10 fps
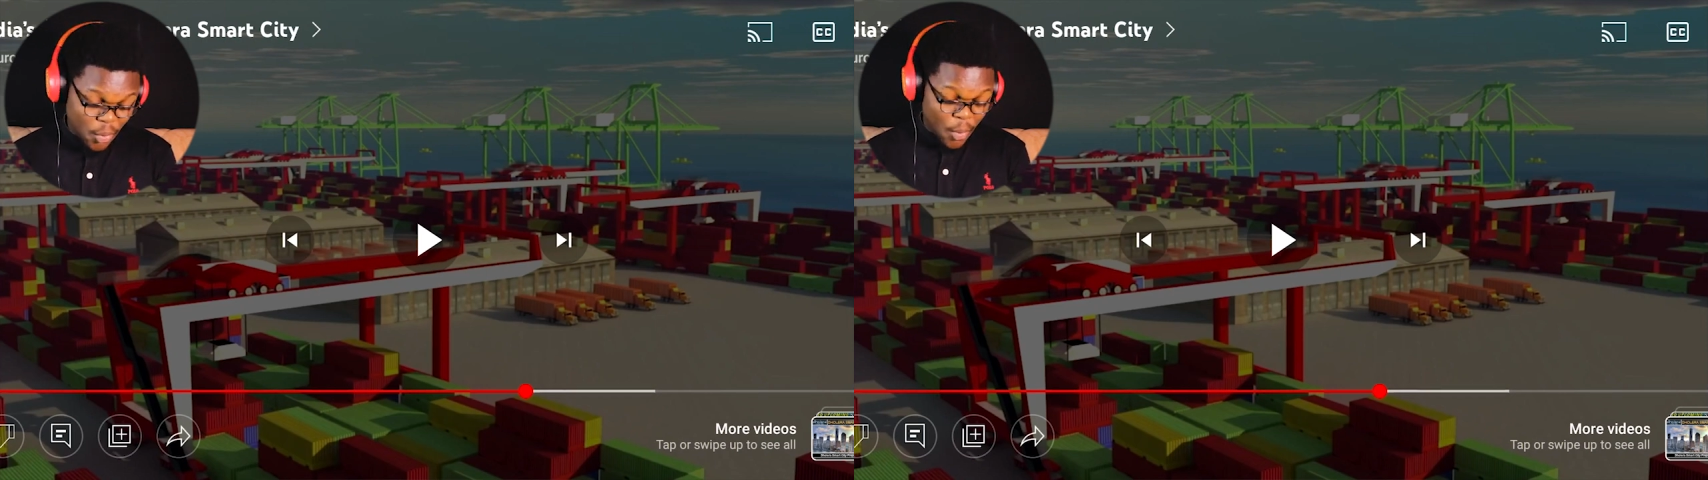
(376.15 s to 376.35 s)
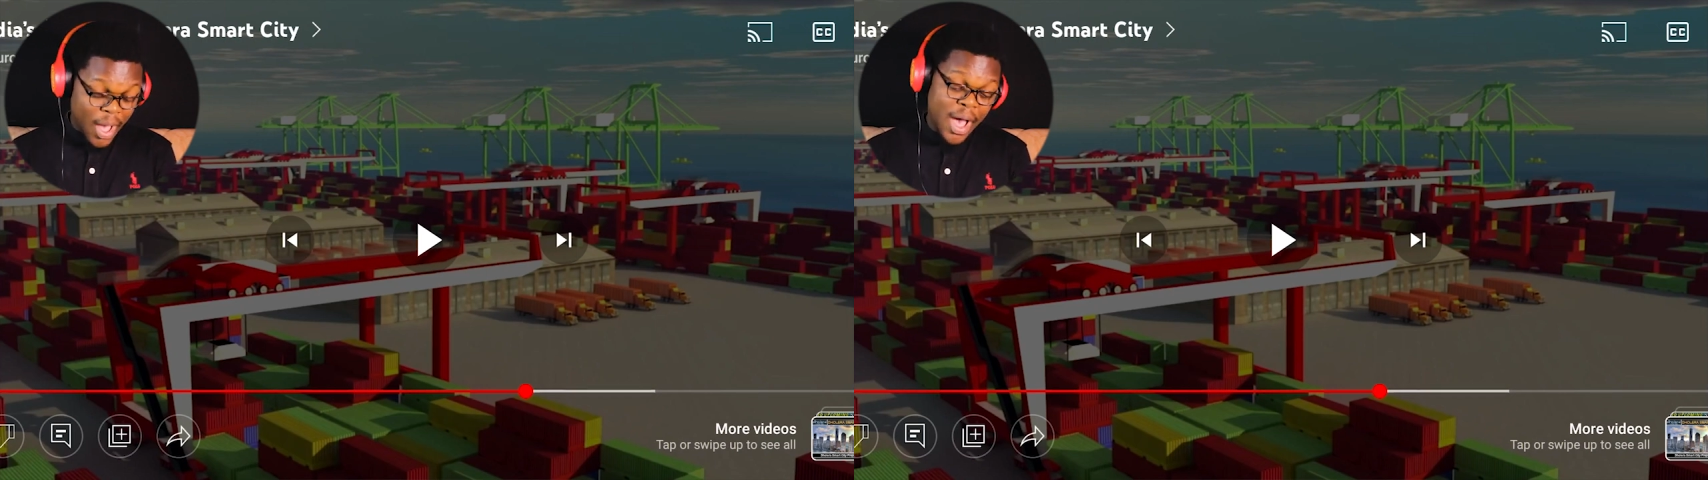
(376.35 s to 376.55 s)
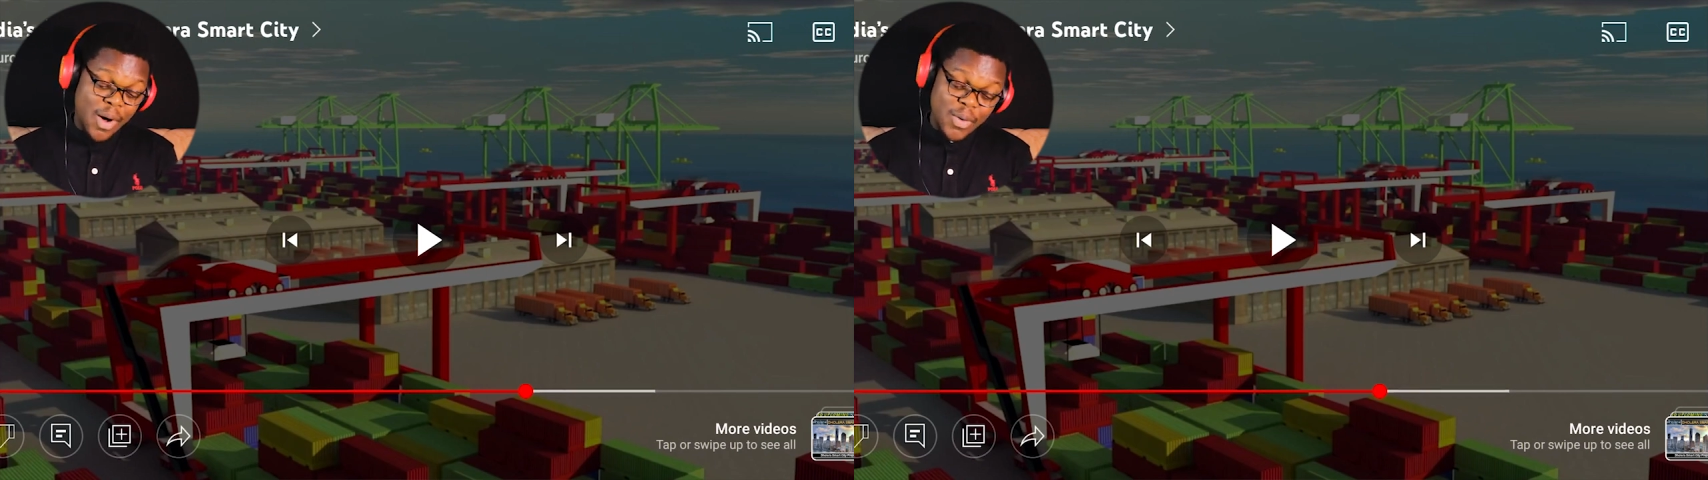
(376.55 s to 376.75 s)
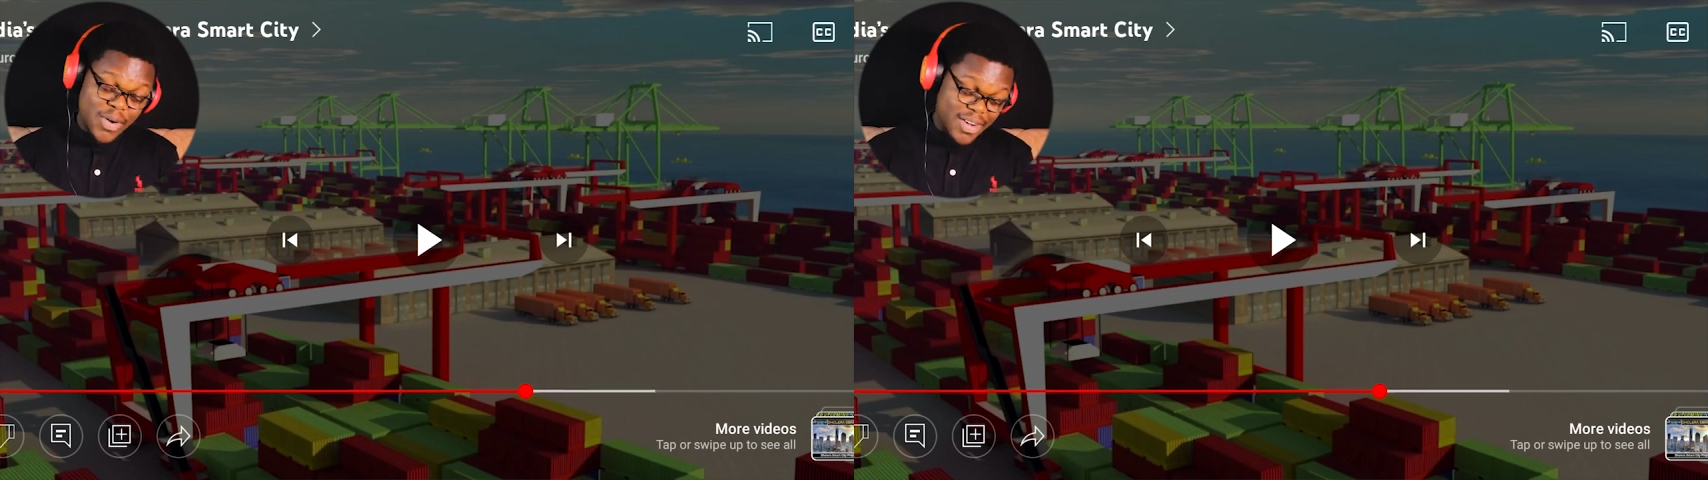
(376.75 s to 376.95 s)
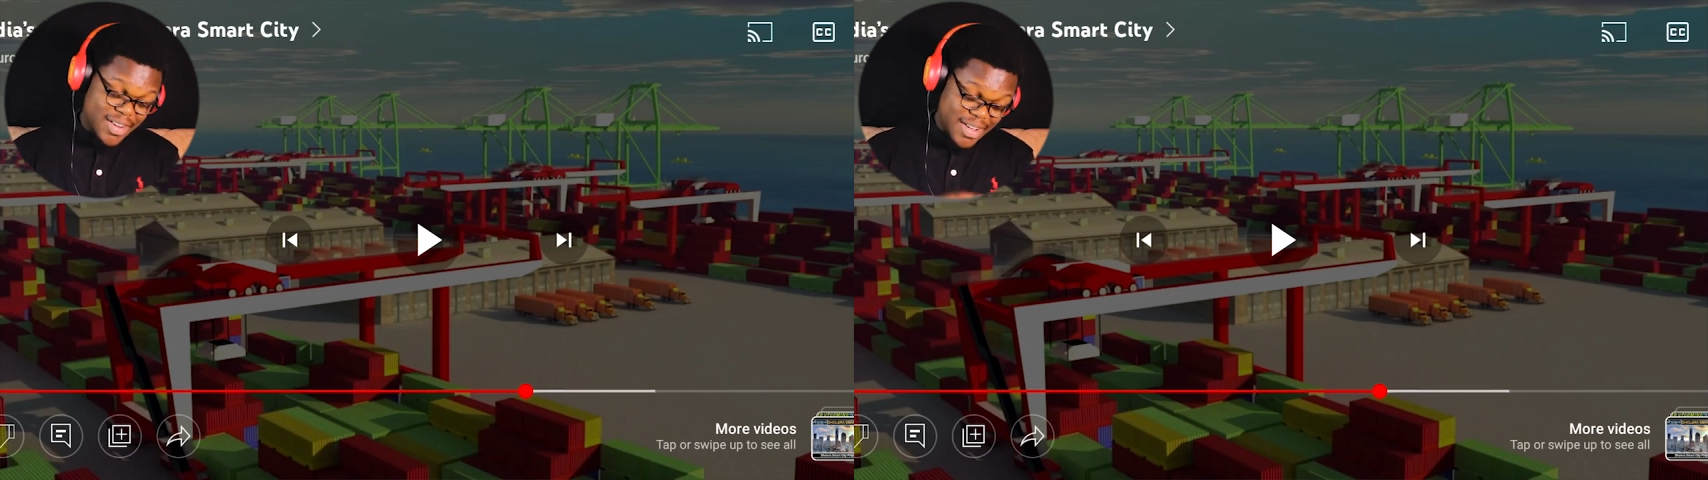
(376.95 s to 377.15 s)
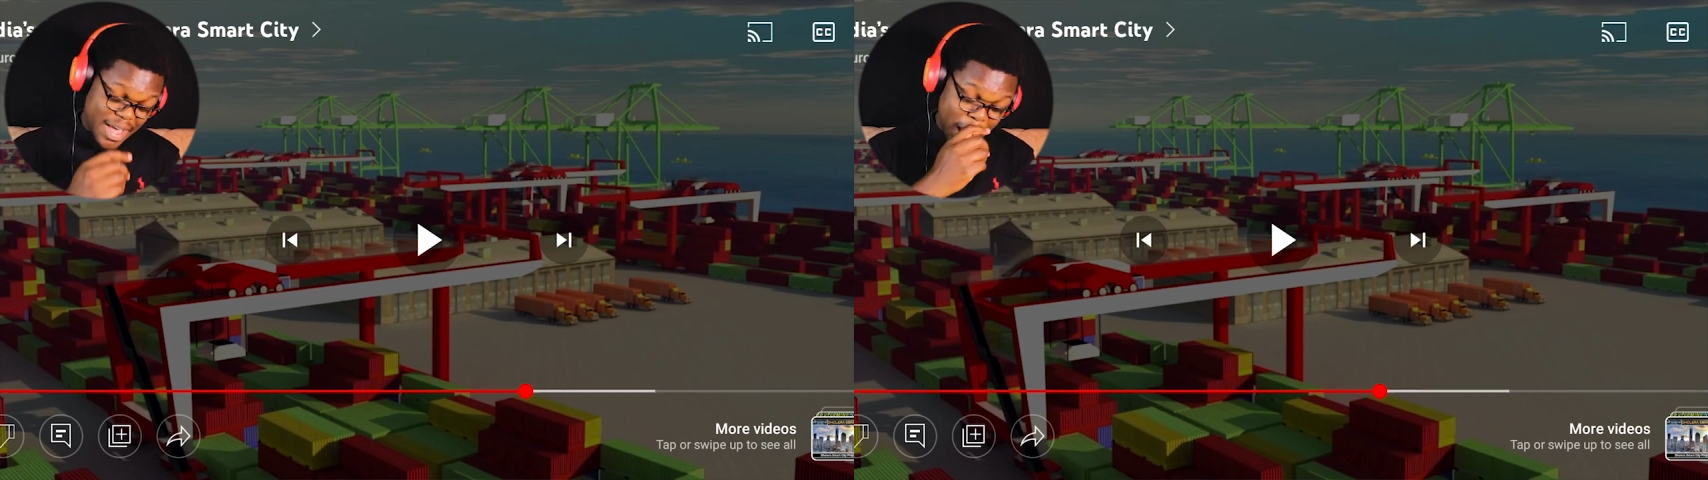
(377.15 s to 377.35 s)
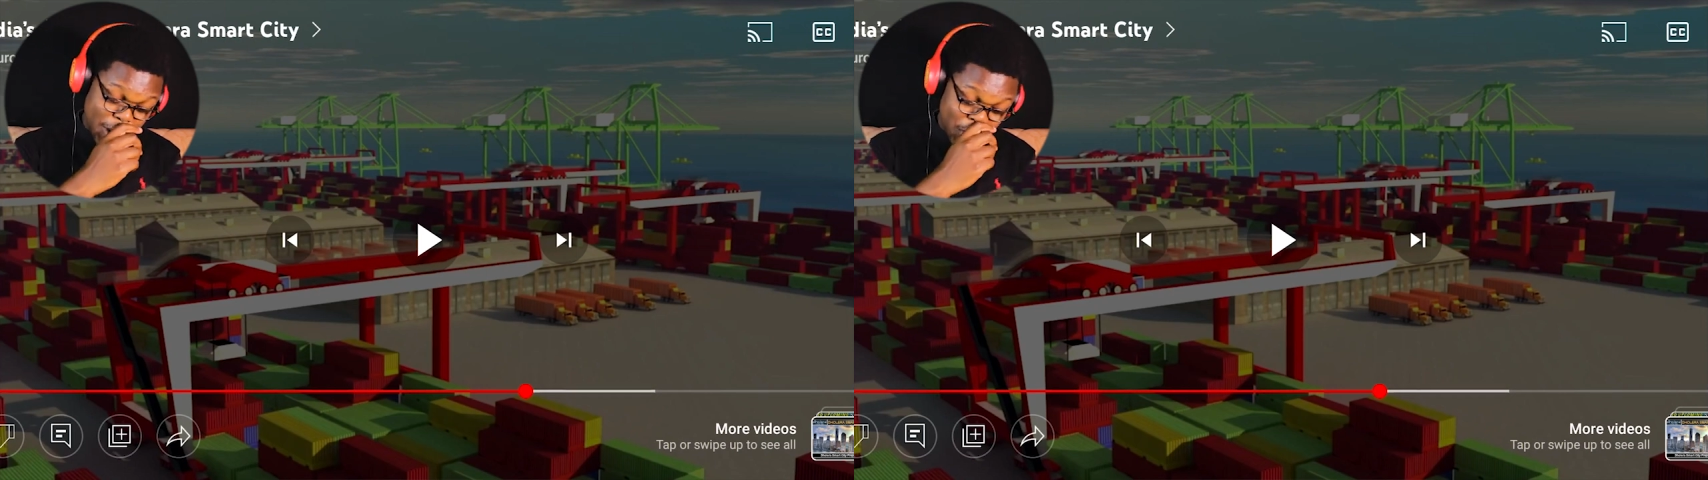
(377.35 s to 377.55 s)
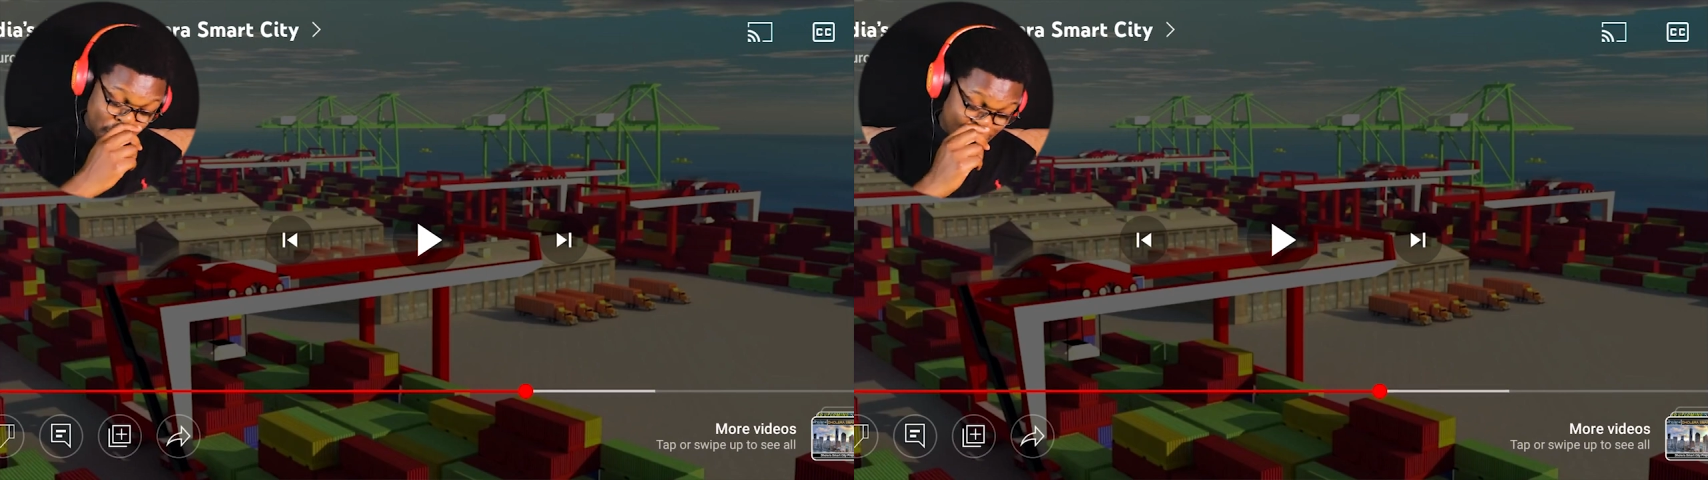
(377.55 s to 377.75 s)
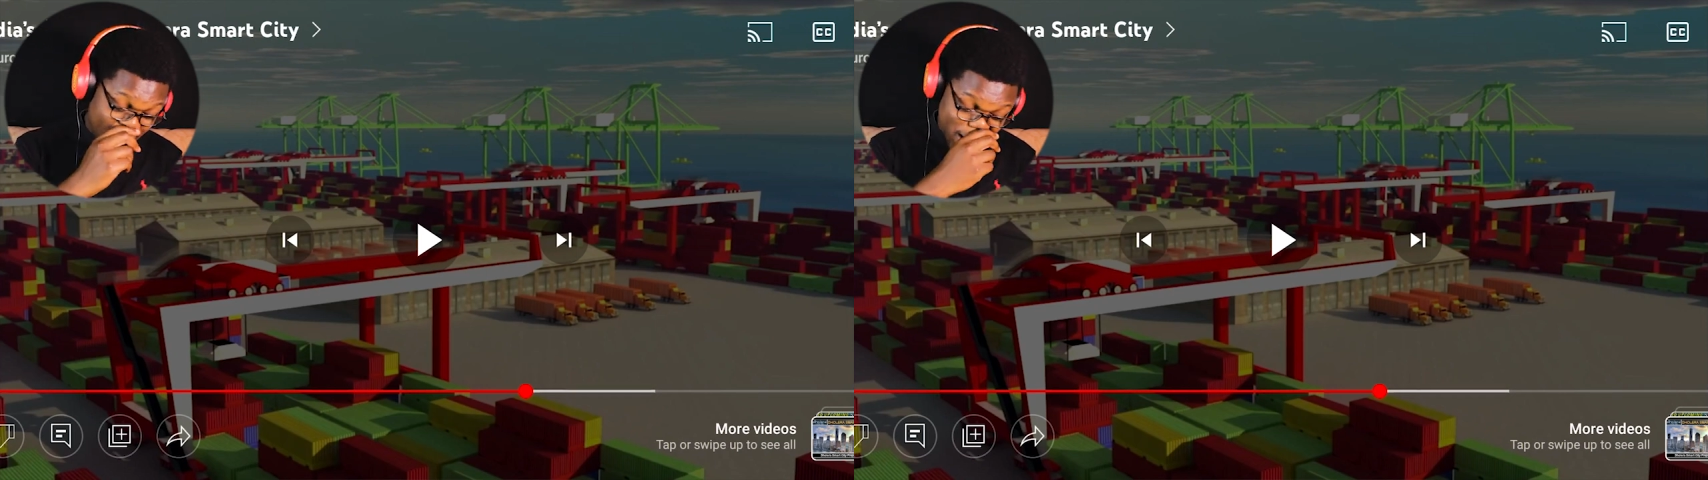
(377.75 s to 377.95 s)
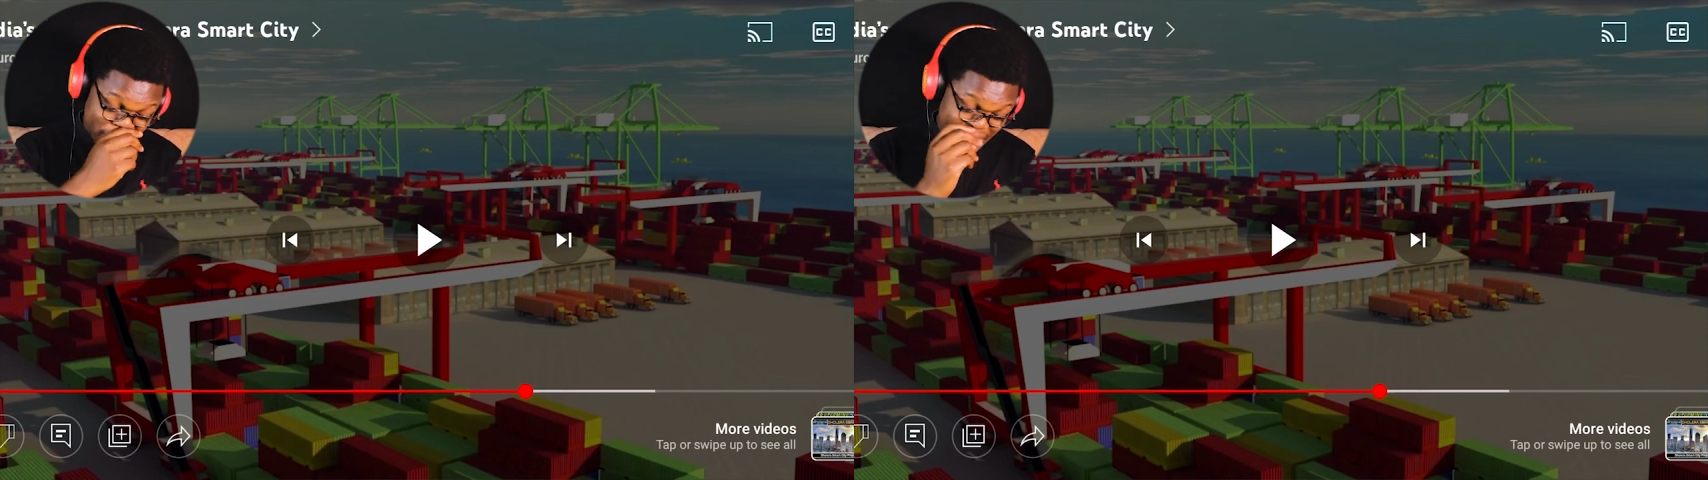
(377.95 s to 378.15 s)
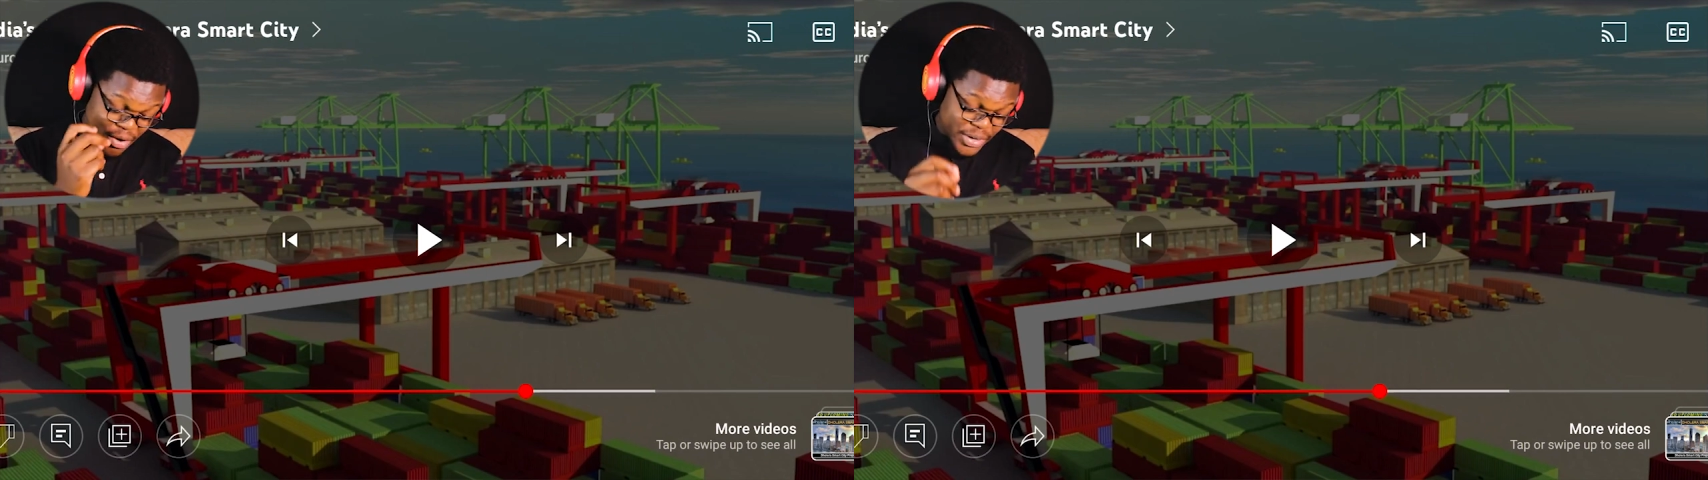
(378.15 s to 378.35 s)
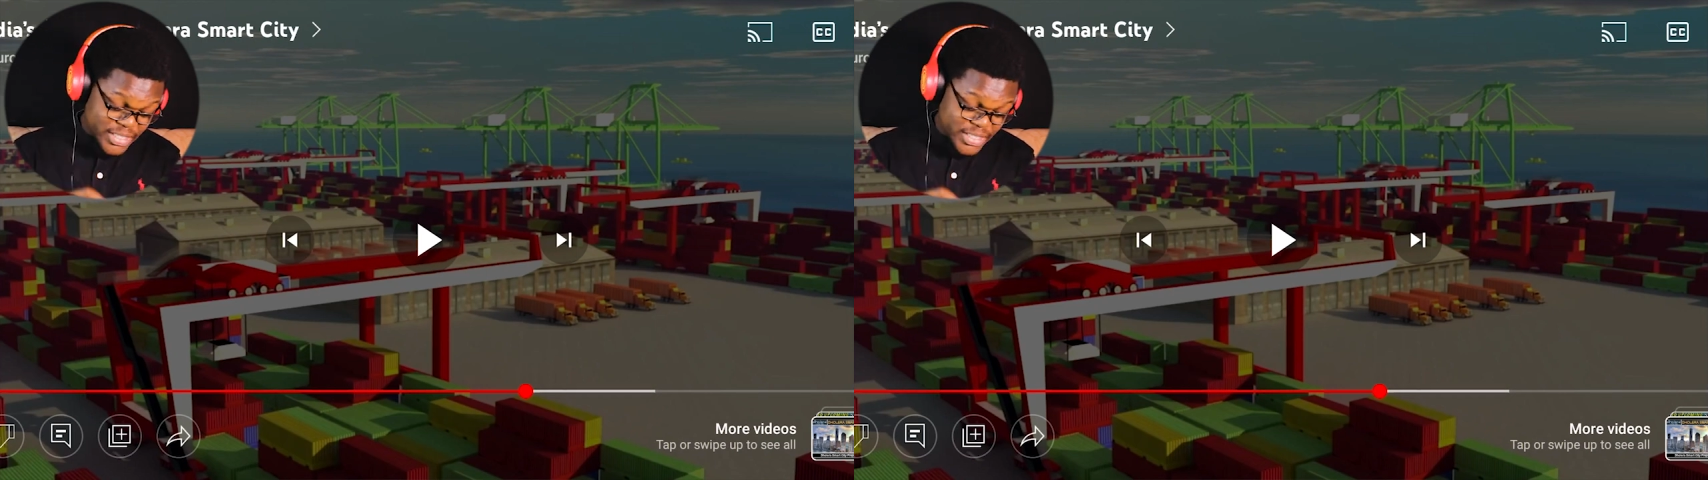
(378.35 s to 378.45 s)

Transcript: Wow. I don't know why they are